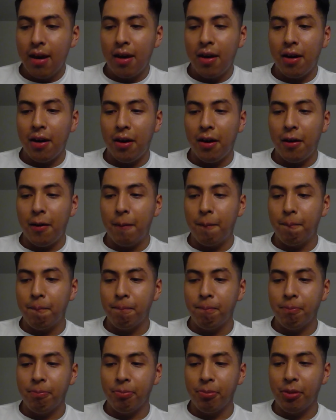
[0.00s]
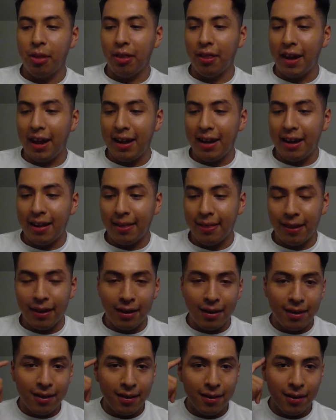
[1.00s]
the land
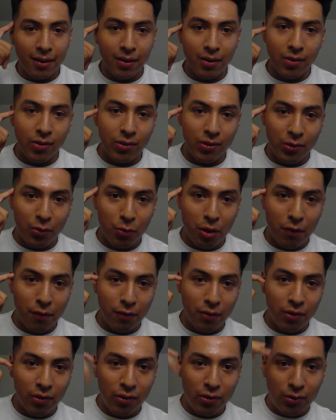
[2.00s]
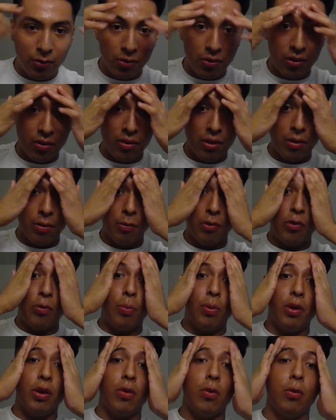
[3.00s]
ethic is referenced, which I thought was
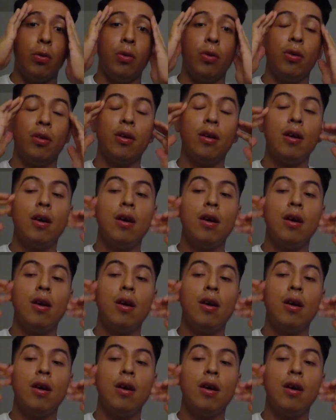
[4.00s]
pretty cool,